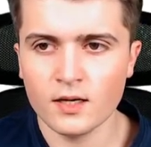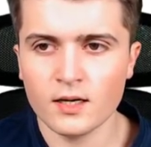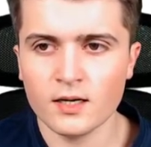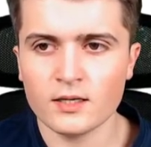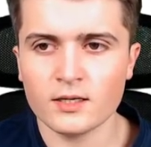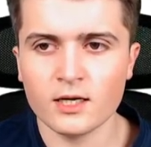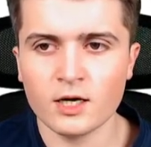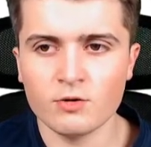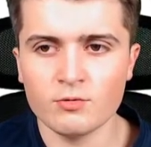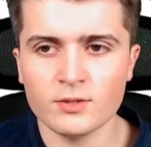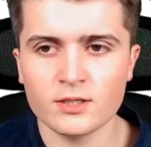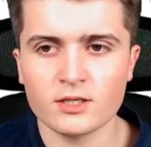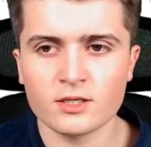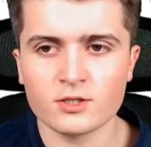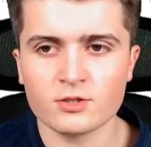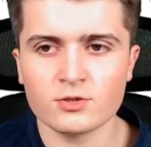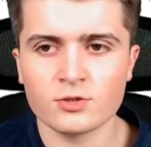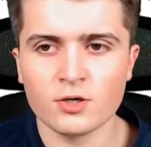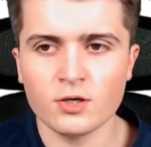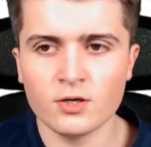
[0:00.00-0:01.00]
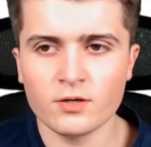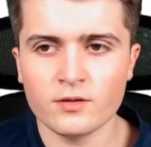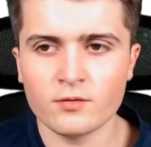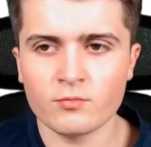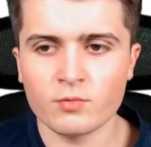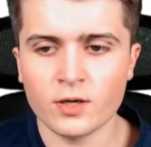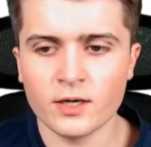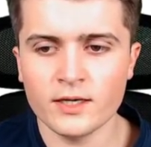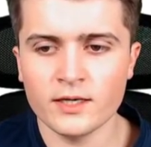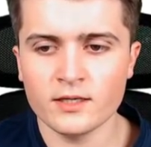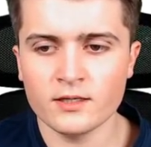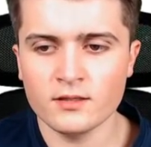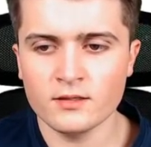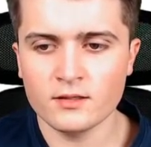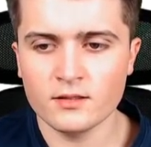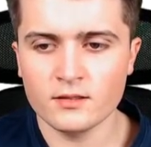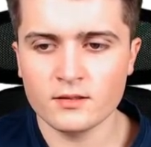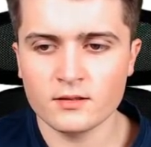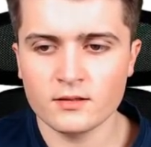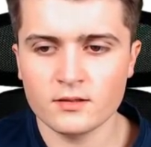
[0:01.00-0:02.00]
Now we can draw the wire,
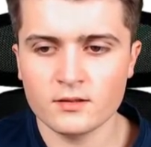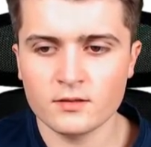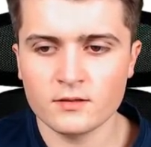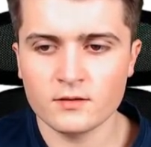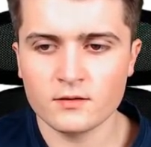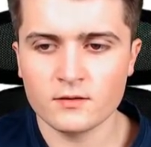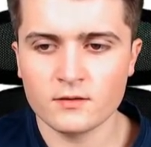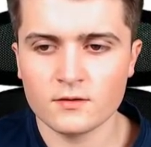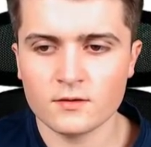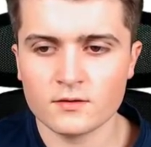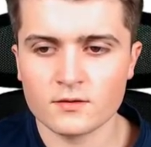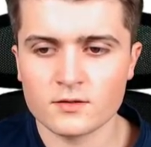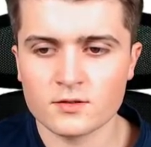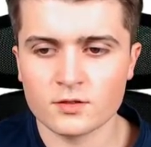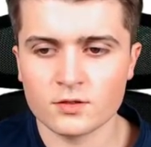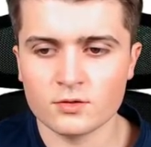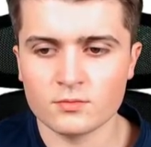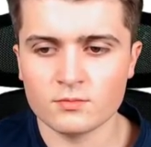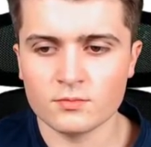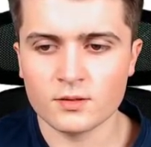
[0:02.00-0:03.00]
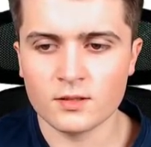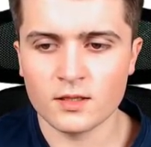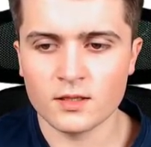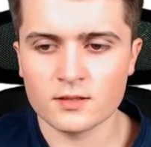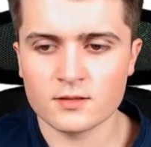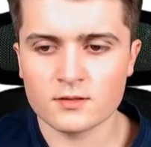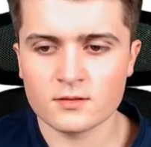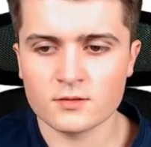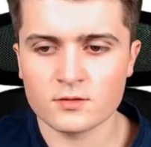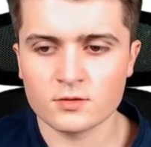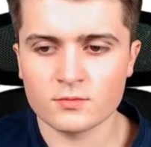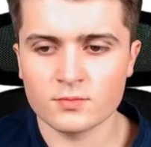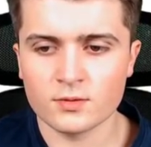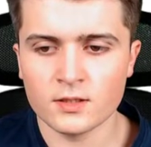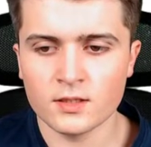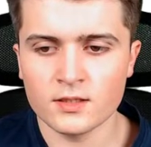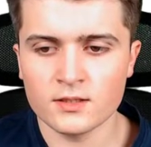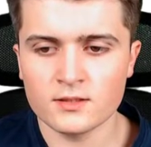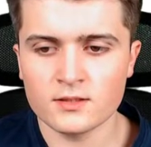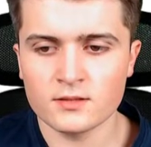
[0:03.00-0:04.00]
so plus to
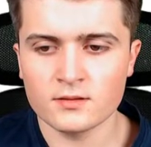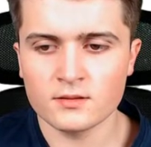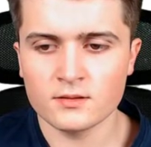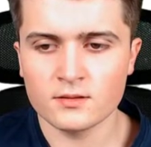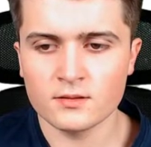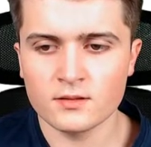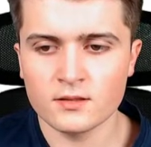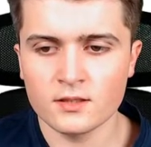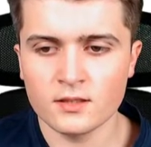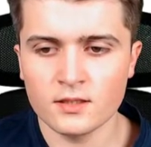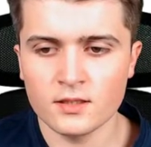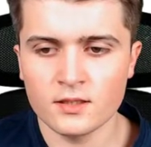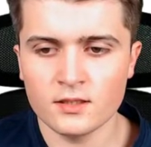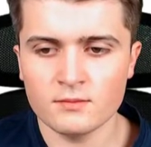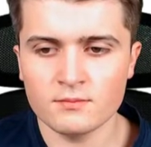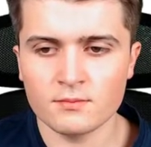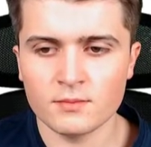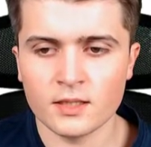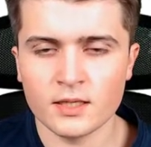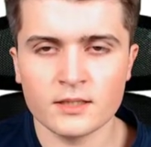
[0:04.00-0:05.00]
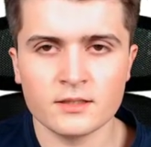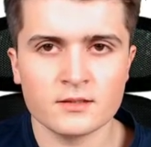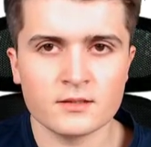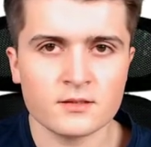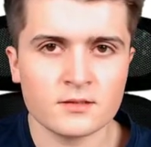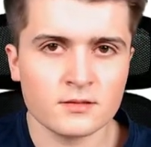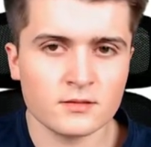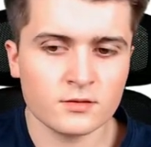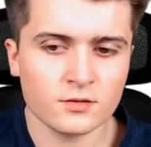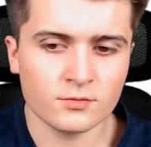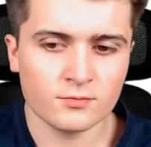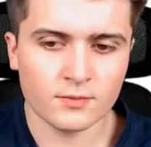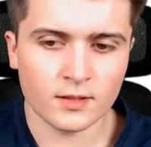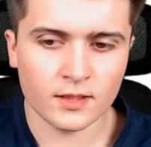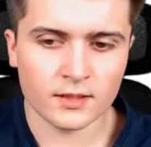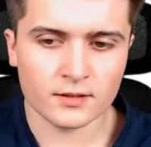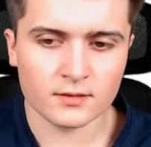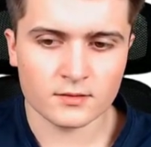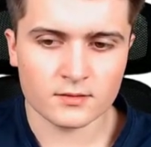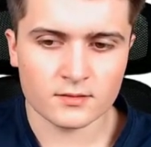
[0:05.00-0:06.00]
plus and minus to
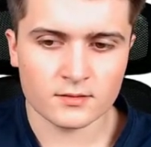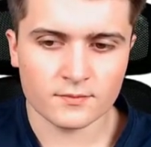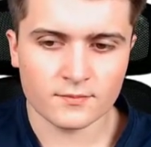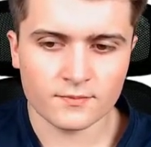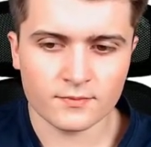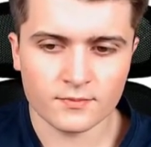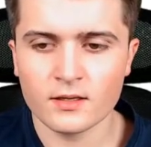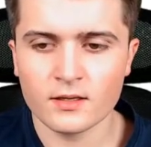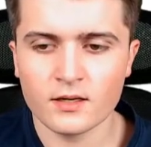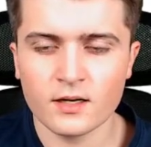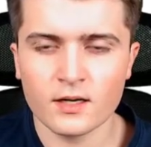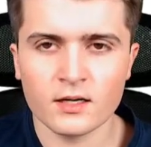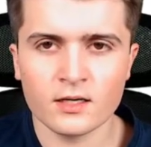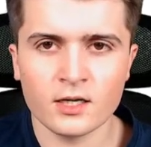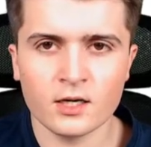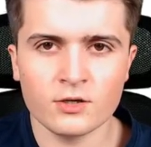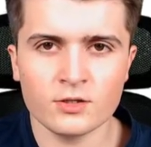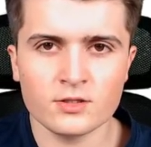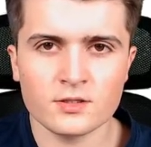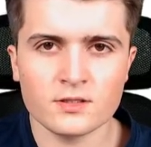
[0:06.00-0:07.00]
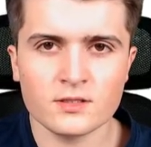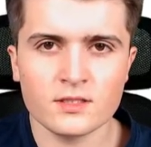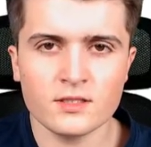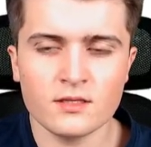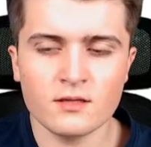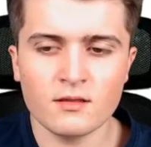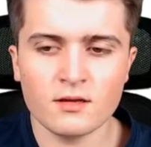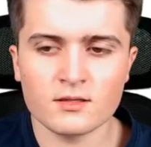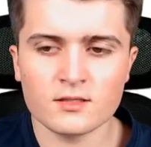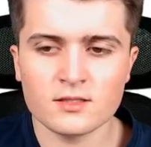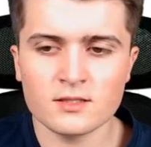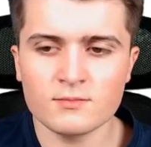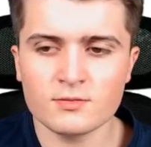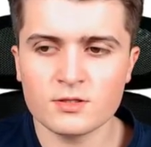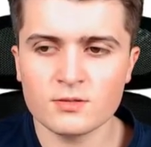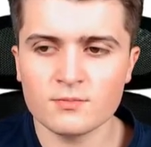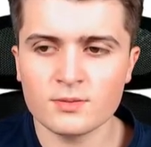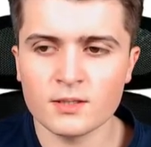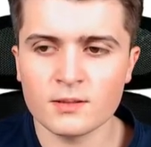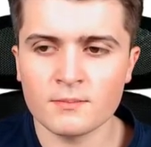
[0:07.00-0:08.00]
minus. And now you see there seems
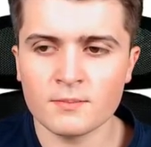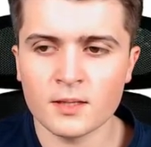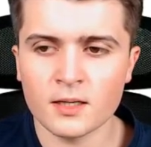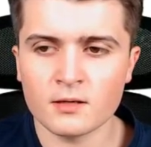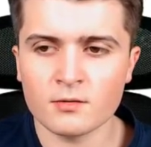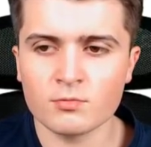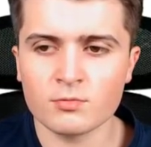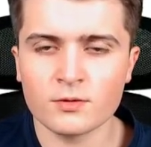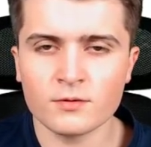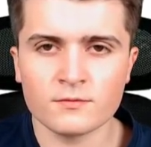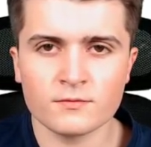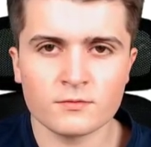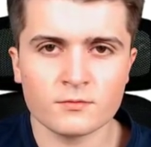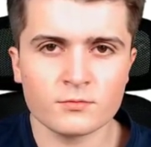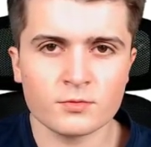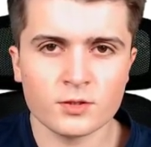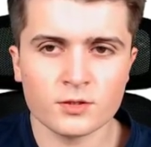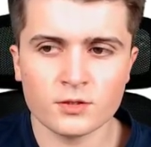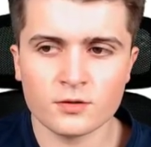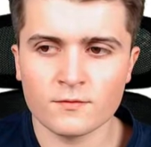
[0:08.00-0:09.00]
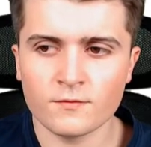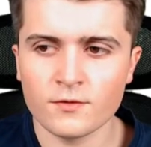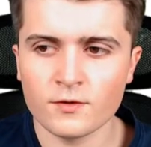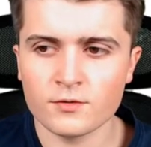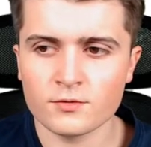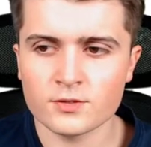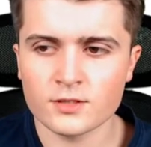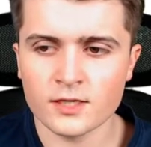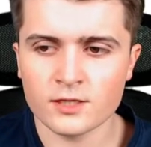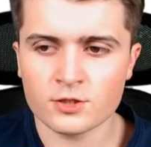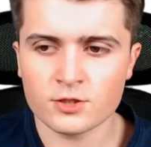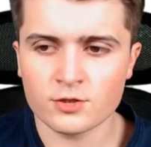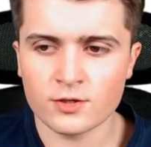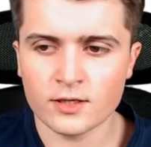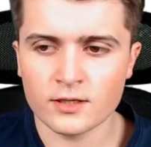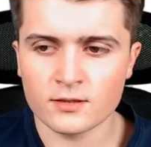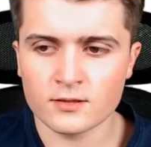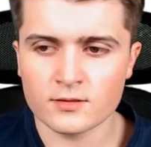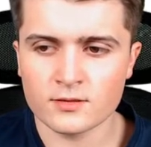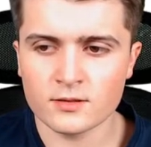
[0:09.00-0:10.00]
to be a bug with one of those
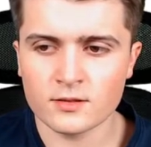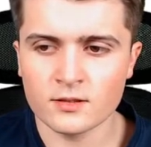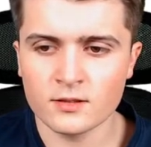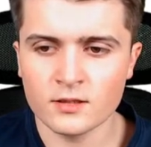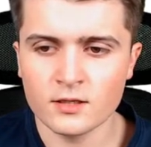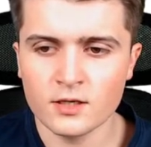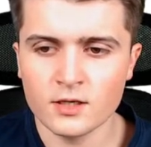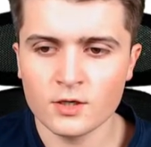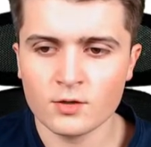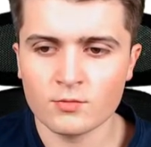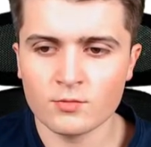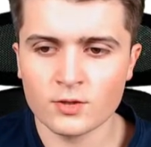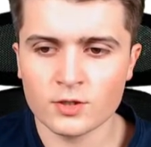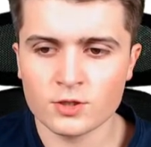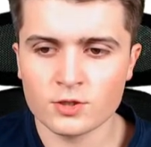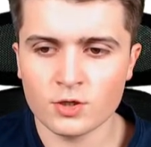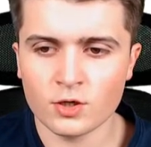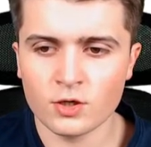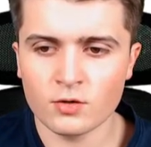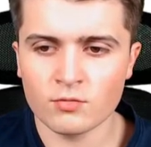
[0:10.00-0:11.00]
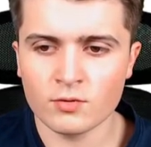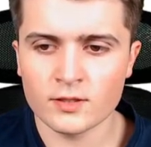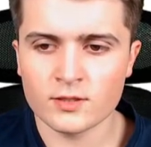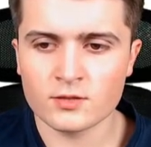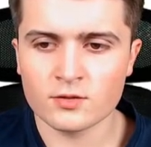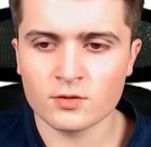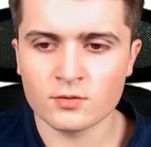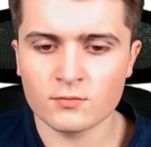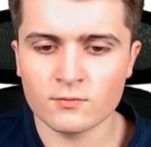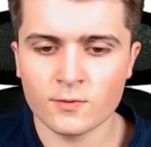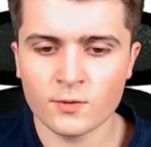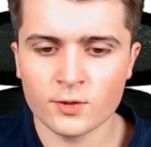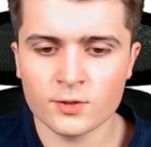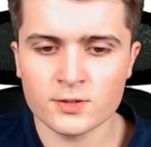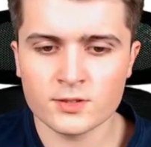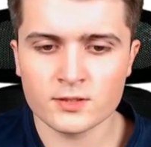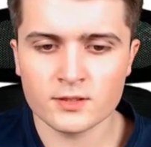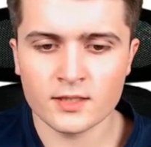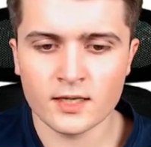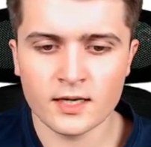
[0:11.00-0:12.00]
actuators here, which always
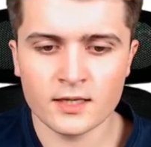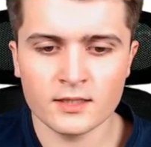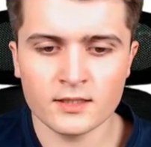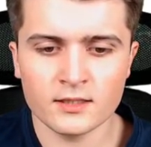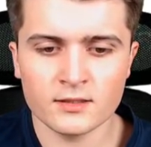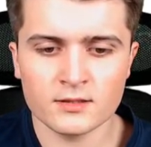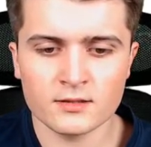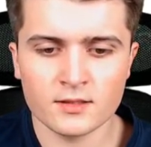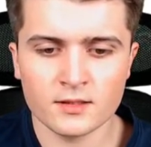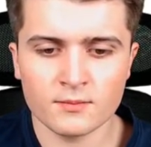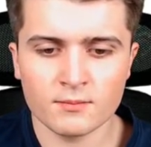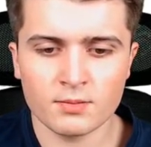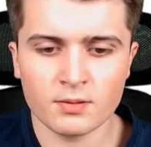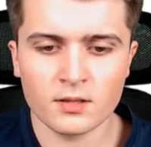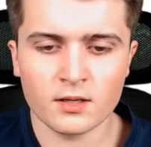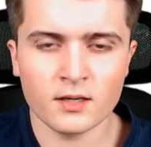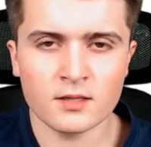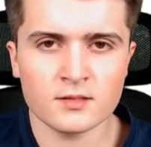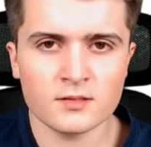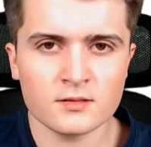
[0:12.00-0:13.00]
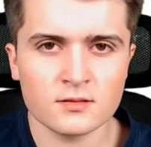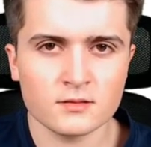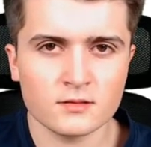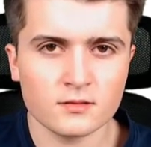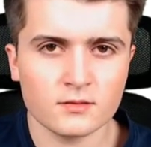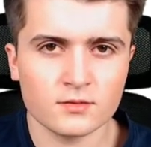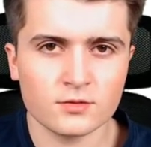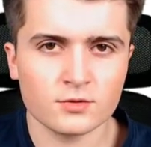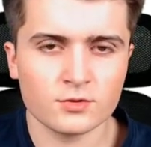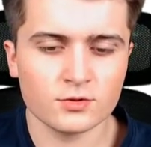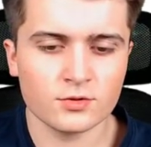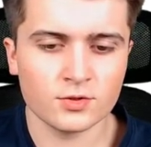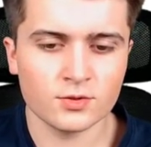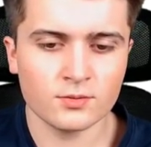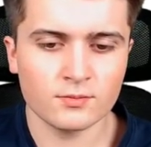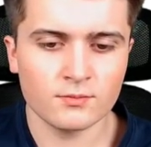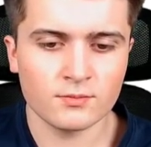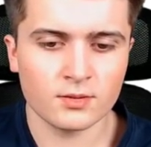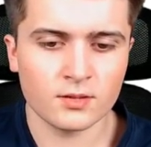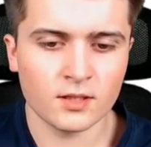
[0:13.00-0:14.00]
converts KNX plus to
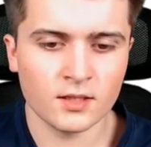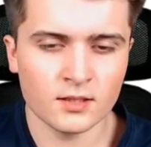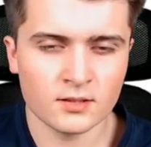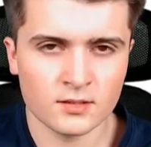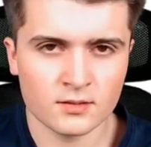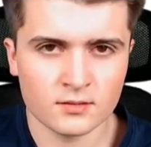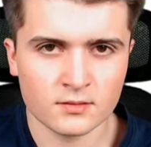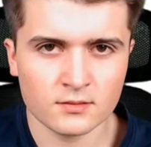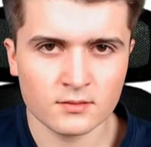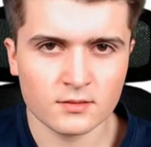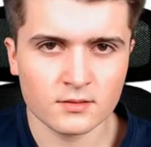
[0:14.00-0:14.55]
plus.